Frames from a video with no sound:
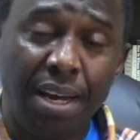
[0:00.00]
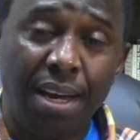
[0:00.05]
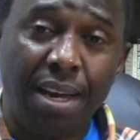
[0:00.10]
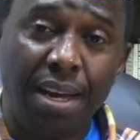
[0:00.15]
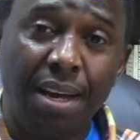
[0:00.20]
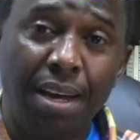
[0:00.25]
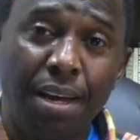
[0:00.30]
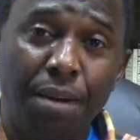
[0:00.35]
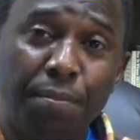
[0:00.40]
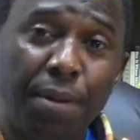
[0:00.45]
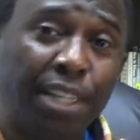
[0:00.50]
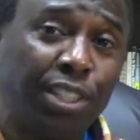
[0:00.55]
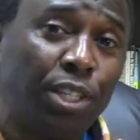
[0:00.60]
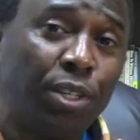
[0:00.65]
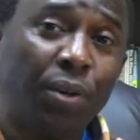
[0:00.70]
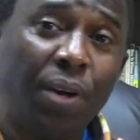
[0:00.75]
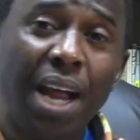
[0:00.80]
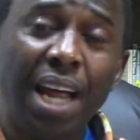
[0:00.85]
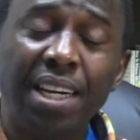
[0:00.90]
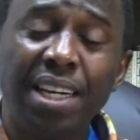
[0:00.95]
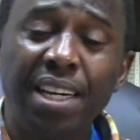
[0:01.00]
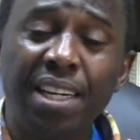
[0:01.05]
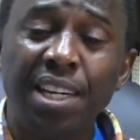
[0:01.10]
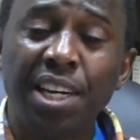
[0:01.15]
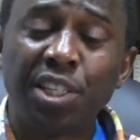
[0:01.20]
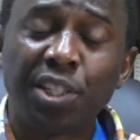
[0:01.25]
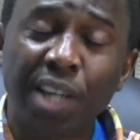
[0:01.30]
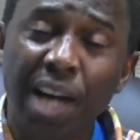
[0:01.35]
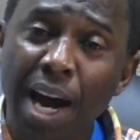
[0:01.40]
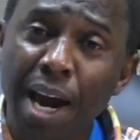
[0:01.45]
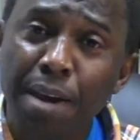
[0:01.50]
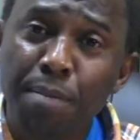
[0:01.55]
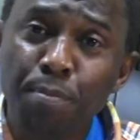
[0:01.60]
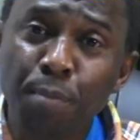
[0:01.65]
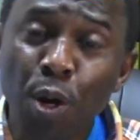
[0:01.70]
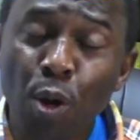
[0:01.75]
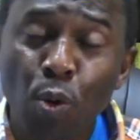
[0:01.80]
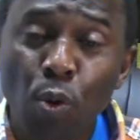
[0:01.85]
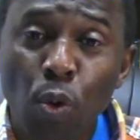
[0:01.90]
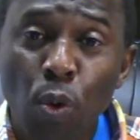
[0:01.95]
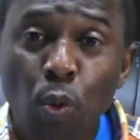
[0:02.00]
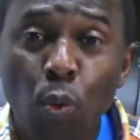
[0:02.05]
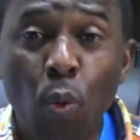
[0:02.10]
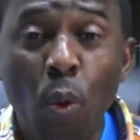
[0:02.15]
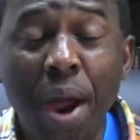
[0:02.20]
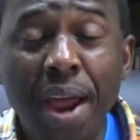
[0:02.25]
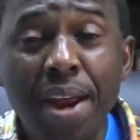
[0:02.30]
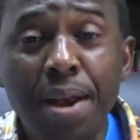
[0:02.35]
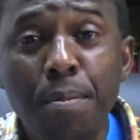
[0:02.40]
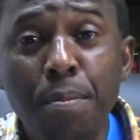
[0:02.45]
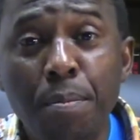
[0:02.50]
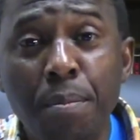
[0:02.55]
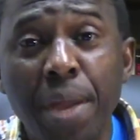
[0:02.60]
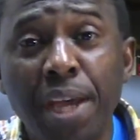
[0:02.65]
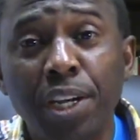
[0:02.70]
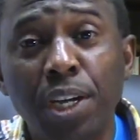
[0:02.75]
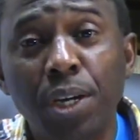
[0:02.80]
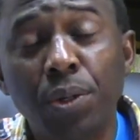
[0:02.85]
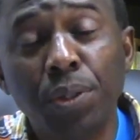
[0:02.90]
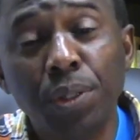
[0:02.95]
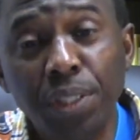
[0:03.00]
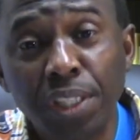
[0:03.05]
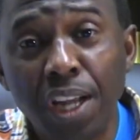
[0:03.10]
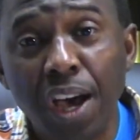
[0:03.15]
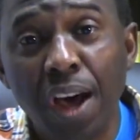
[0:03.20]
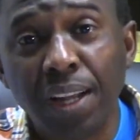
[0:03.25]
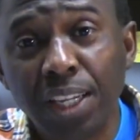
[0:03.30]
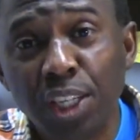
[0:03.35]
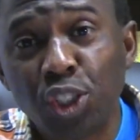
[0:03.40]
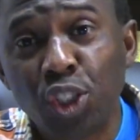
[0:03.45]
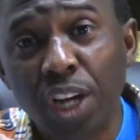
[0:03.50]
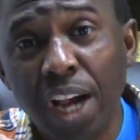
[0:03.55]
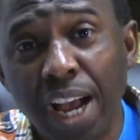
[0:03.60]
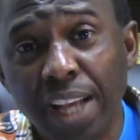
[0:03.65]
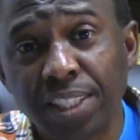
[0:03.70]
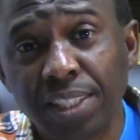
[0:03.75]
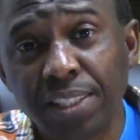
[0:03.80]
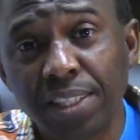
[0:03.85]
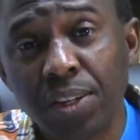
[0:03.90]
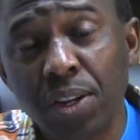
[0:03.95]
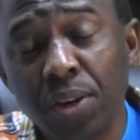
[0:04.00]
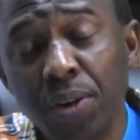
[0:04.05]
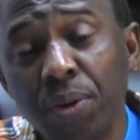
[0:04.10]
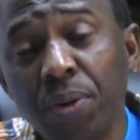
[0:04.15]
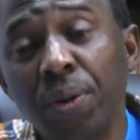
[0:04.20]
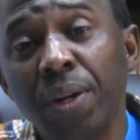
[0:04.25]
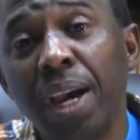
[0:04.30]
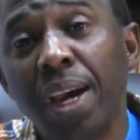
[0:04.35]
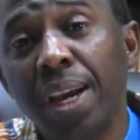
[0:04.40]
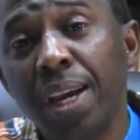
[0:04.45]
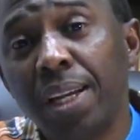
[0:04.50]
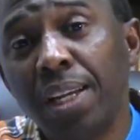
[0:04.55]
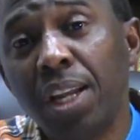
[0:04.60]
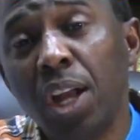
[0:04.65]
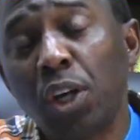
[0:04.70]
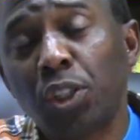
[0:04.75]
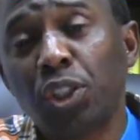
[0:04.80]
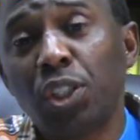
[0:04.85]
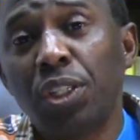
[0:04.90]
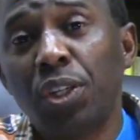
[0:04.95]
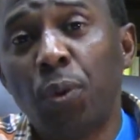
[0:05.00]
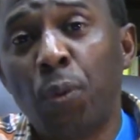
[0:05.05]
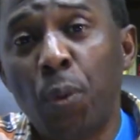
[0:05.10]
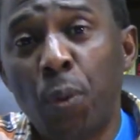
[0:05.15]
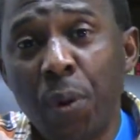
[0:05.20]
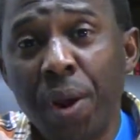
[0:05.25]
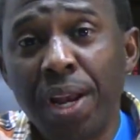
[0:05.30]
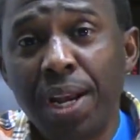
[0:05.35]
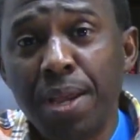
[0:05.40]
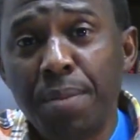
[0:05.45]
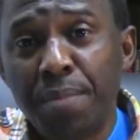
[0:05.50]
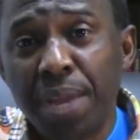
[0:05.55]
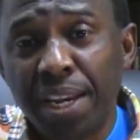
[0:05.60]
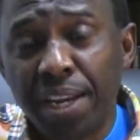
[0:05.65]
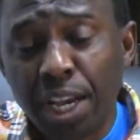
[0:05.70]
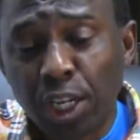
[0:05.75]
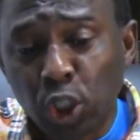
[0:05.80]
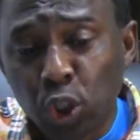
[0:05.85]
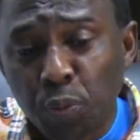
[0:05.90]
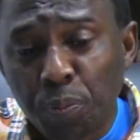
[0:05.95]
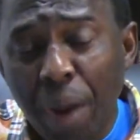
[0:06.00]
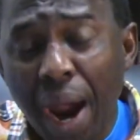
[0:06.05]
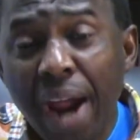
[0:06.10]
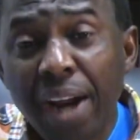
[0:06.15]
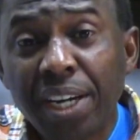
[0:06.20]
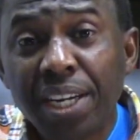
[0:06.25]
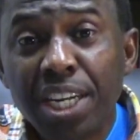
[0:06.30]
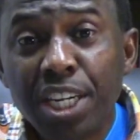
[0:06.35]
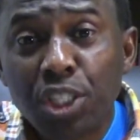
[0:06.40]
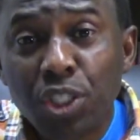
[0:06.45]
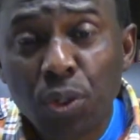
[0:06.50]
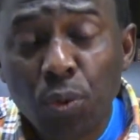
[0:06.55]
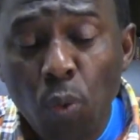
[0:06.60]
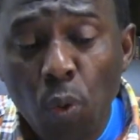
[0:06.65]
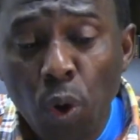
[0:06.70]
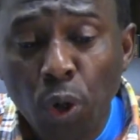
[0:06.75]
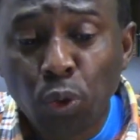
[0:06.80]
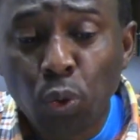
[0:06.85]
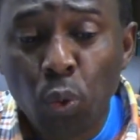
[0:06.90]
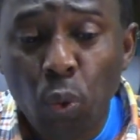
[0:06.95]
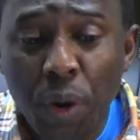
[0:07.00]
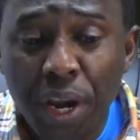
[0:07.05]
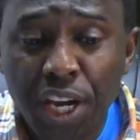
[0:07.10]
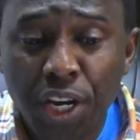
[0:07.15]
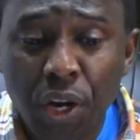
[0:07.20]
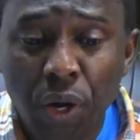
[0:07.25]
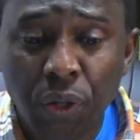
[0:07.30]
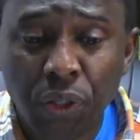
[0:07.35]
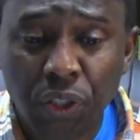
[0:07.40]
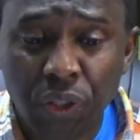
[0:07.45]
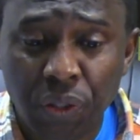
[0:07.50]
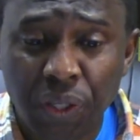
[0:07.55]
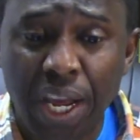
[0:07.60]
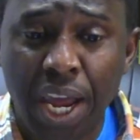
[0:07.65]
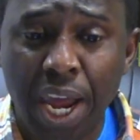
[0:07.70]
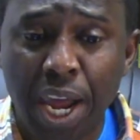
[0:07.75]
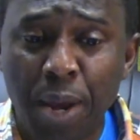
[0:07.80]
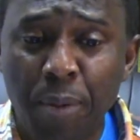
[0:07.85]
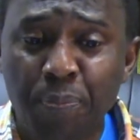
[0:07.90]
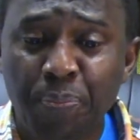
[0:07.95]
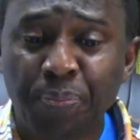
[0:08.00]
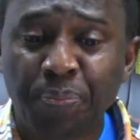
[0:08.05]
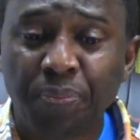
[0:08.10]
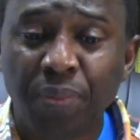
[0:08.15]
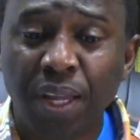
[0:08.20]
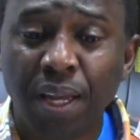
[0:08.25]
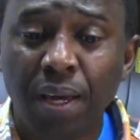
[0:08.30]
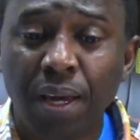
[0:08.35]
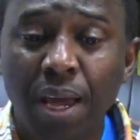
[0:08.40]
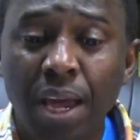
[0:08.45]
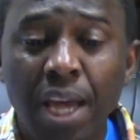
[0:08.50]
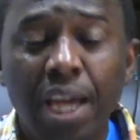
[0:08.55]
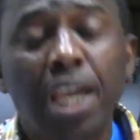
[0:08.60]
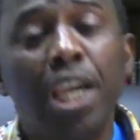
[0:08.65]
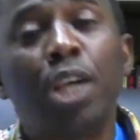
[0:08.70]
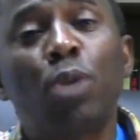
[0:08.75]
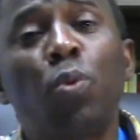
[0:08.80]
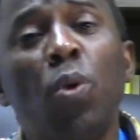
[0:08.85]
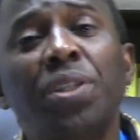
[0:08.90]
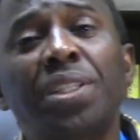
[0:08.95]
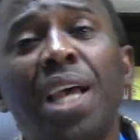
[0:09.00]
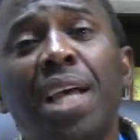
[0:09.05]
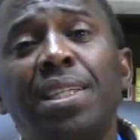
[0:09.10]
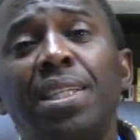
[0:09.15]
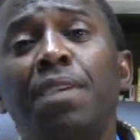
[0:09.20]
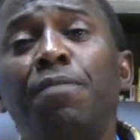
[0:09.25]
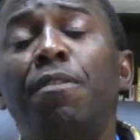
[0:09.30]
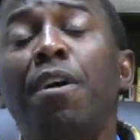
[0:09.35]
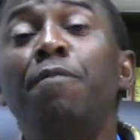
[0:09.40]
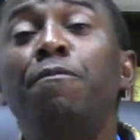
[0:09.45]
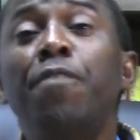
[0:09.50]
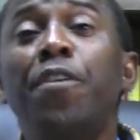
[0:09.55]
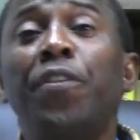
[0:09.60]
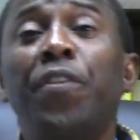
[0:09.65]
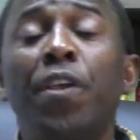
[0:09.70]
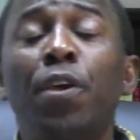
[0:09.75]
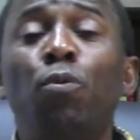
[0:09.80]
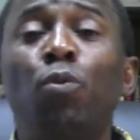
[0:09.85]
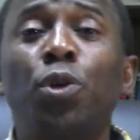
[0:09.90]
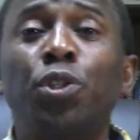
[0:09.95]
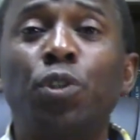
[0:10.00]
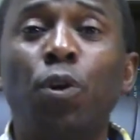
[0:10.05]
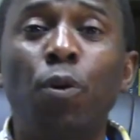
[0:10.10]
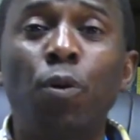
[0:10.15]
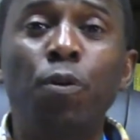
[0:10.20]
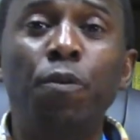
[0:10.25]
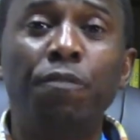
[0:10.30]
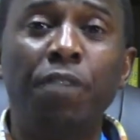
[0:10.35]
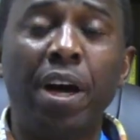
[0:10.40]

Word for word: particularly in a time when medical knowledge has no, not really been expanded to what we know today. It was as if everything was over